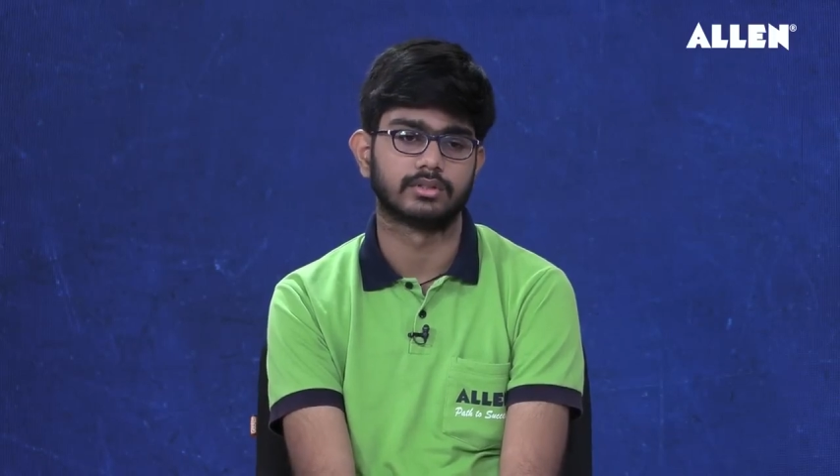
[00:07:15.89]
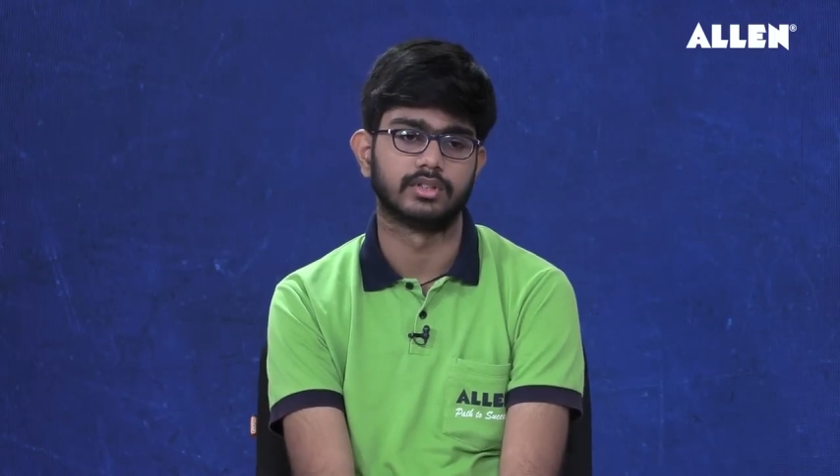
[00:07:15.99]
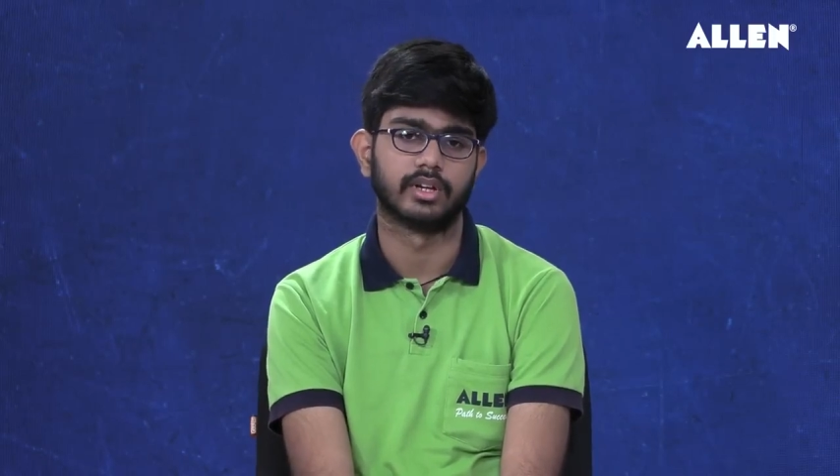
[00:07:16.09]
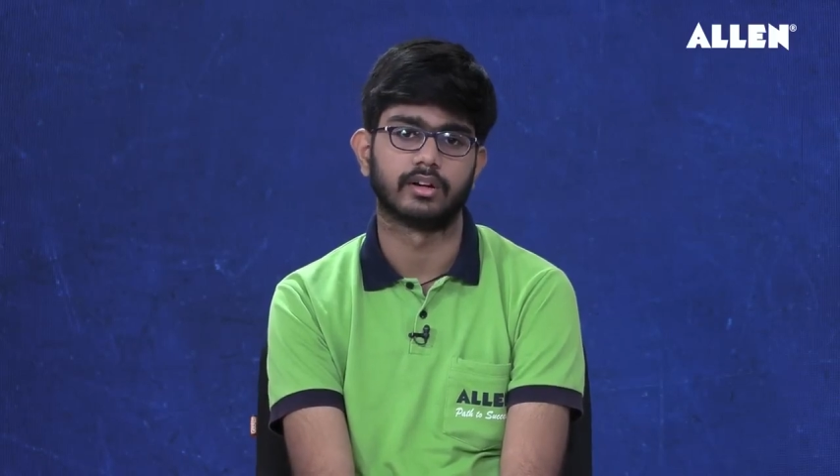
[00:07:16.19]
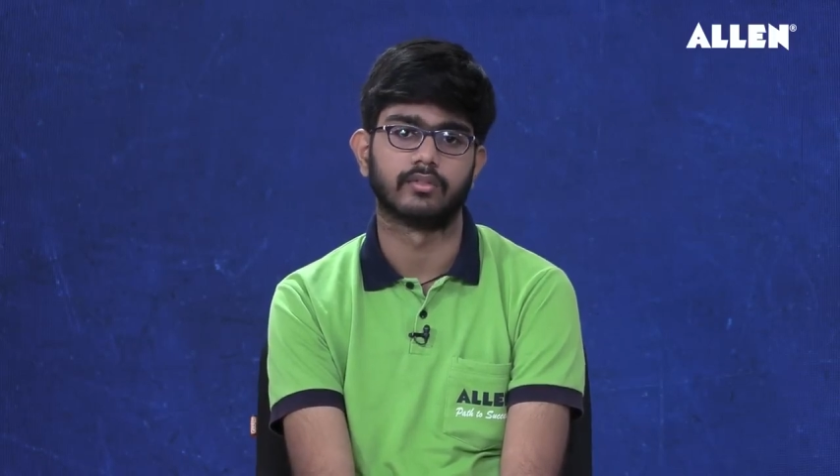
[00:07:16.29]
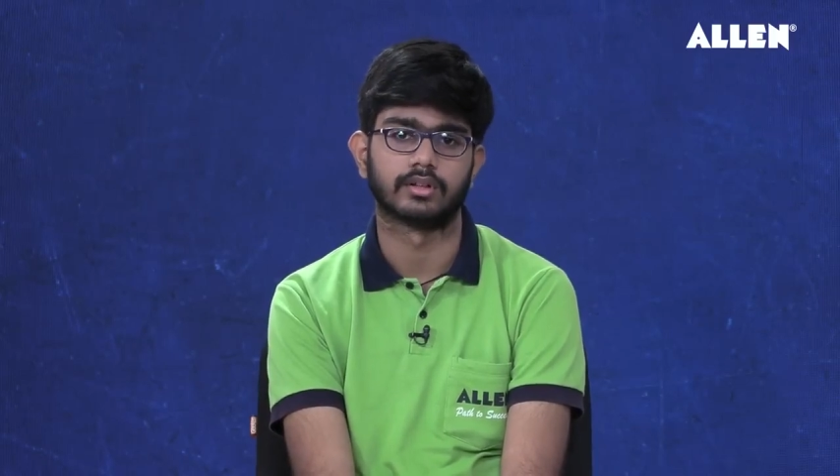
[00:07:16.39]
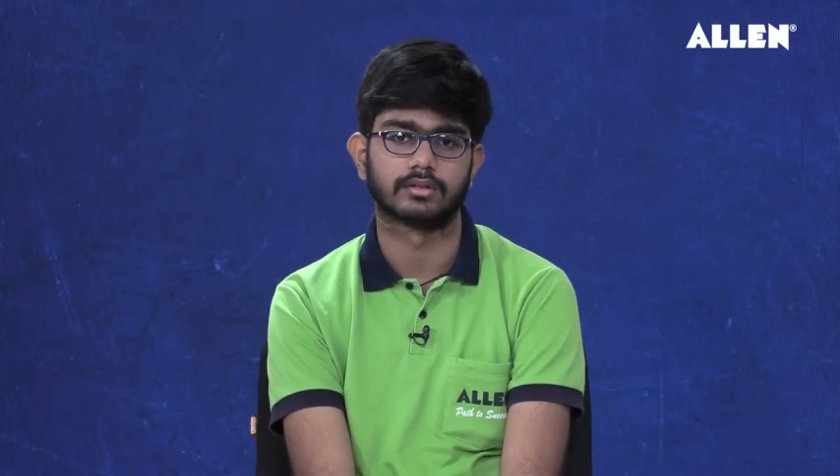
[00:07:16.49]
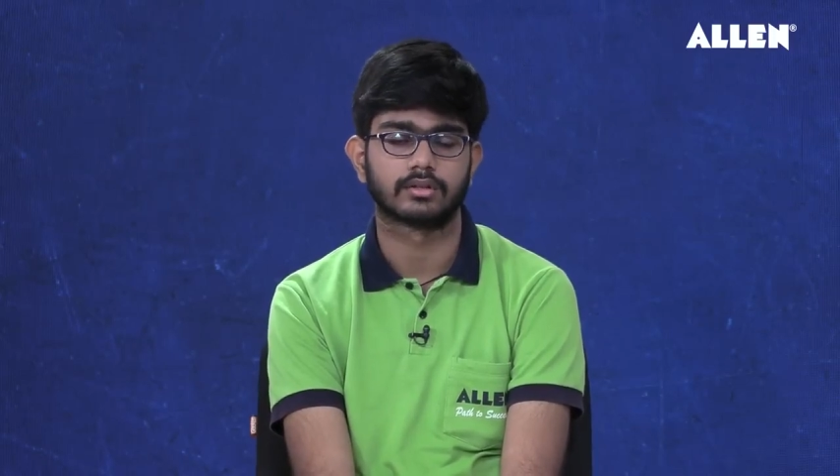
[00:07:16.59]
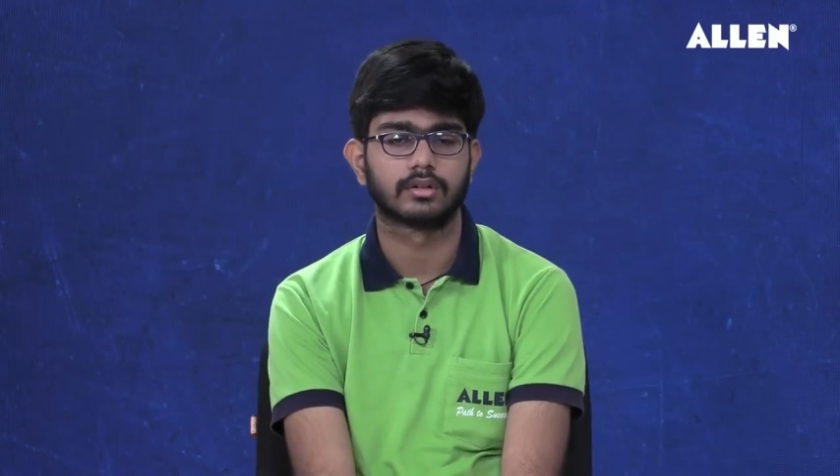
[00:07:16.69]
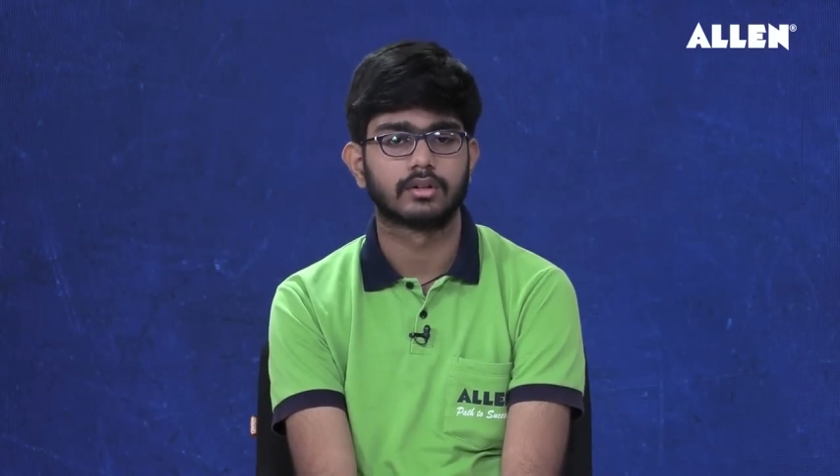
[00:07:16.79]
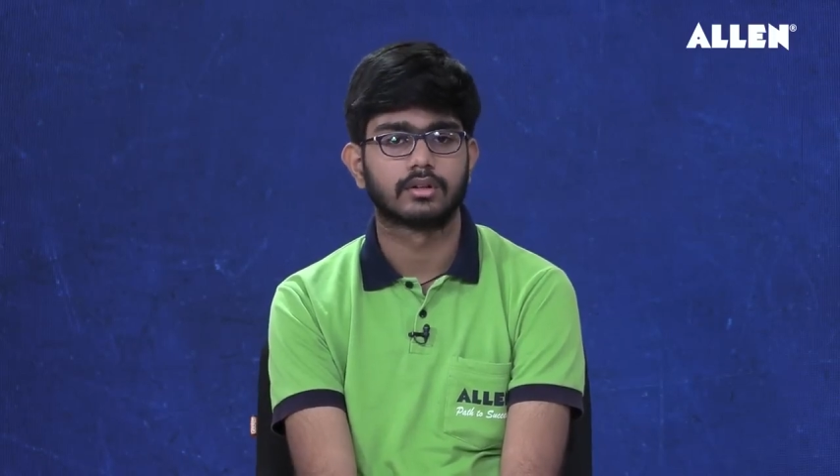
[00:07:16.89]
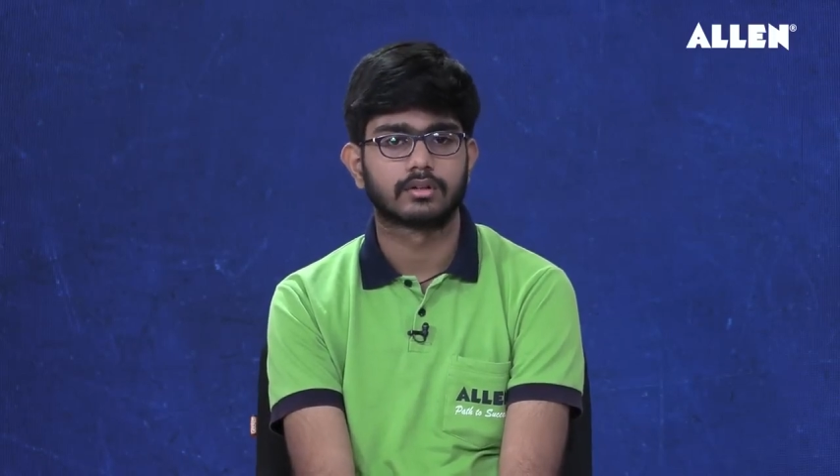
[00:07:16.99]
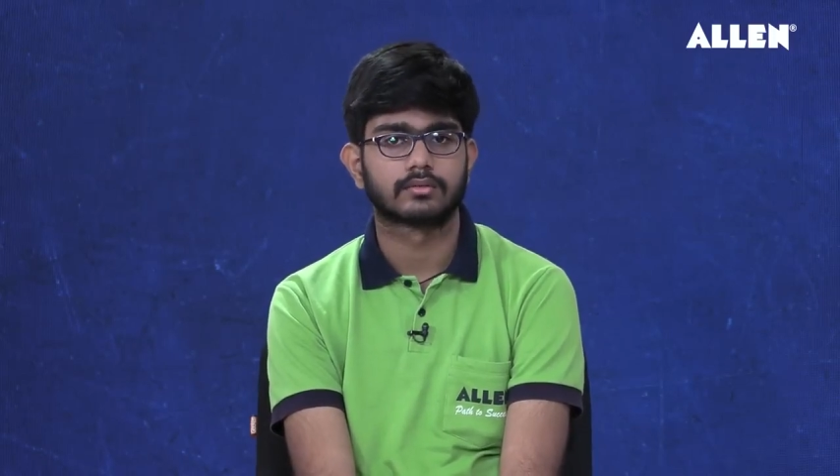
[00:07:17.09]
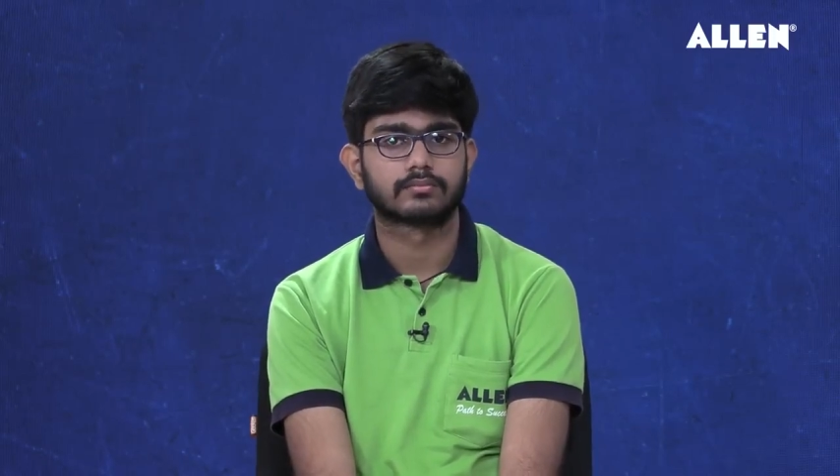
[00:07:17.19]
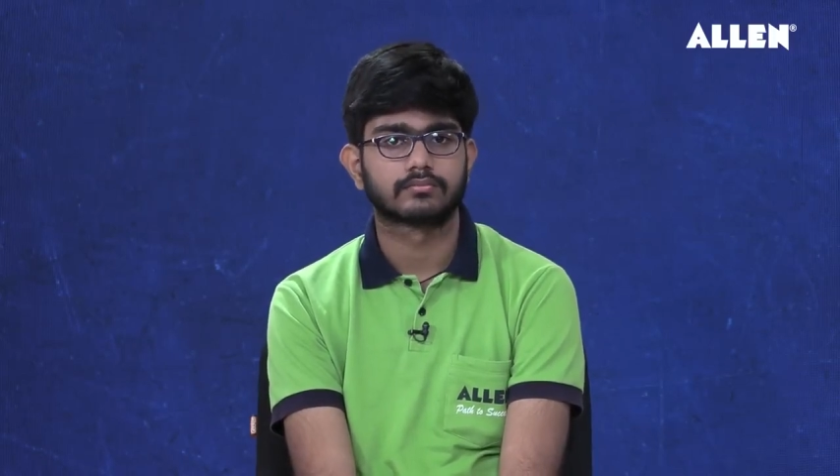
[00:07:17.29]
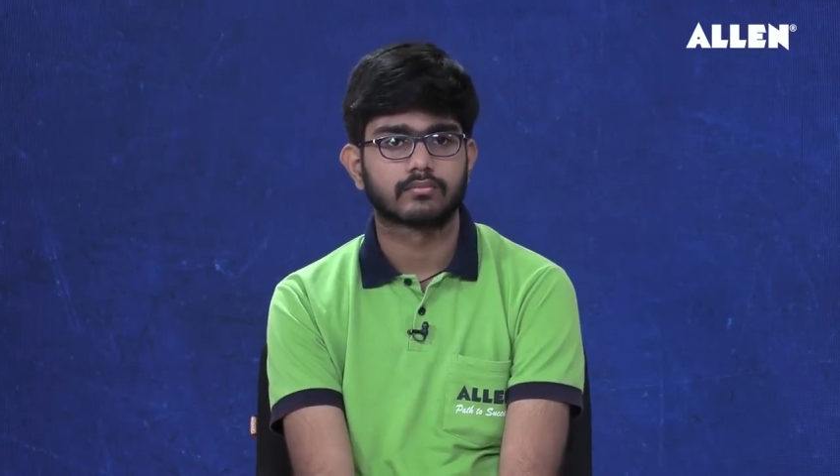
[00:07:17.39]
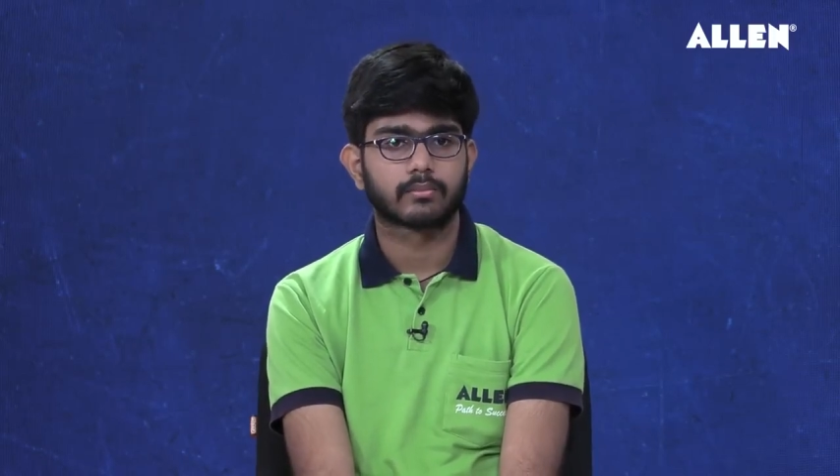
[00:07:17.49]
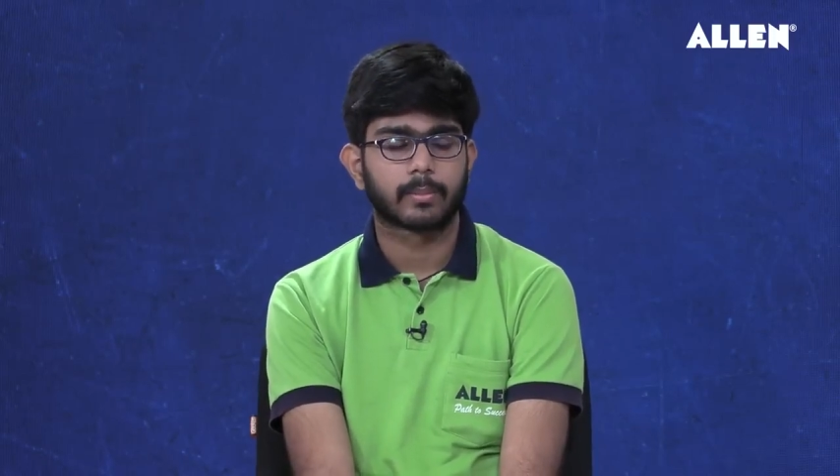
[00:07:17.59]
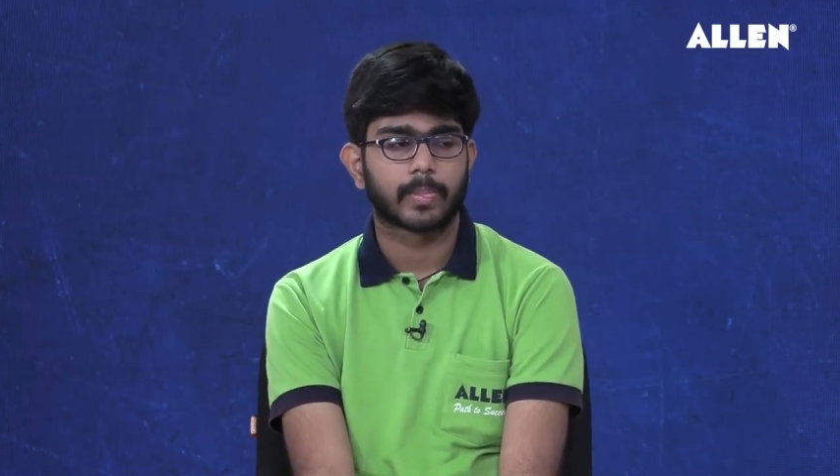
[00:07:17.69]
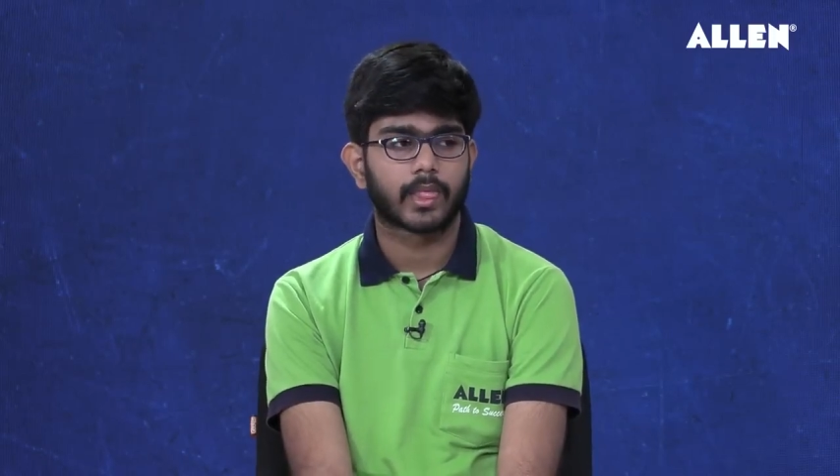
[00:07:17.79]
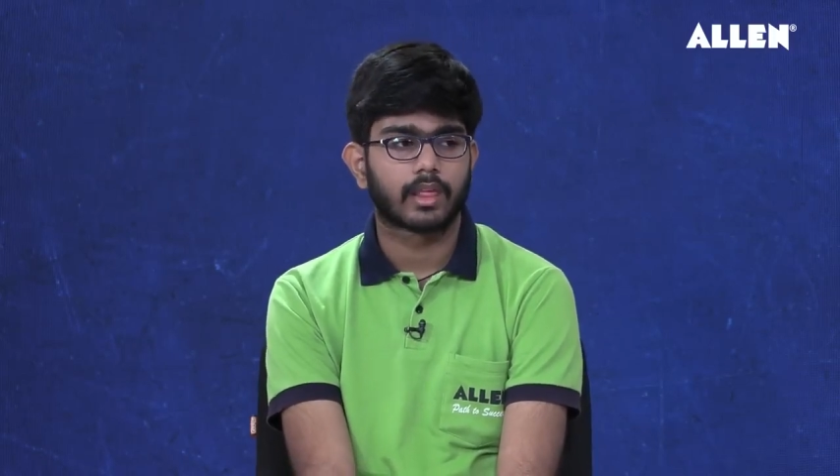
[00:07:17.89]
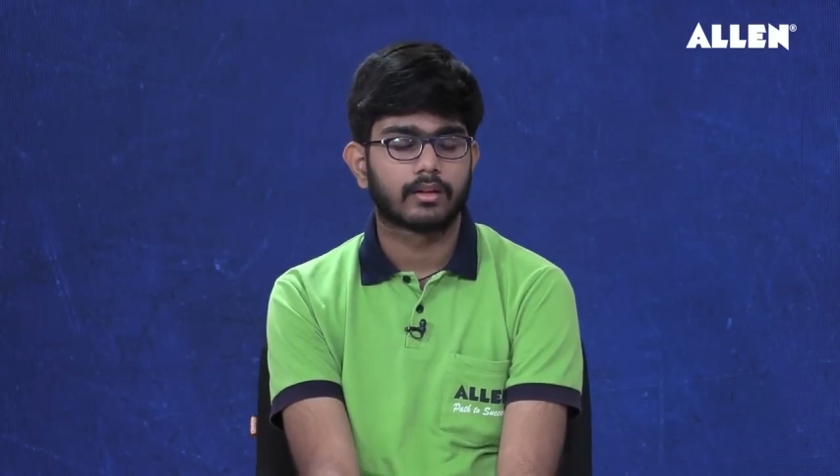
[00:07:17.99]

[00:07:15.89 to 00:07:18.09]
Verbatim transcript: the JEE Advanced. Okay, okay.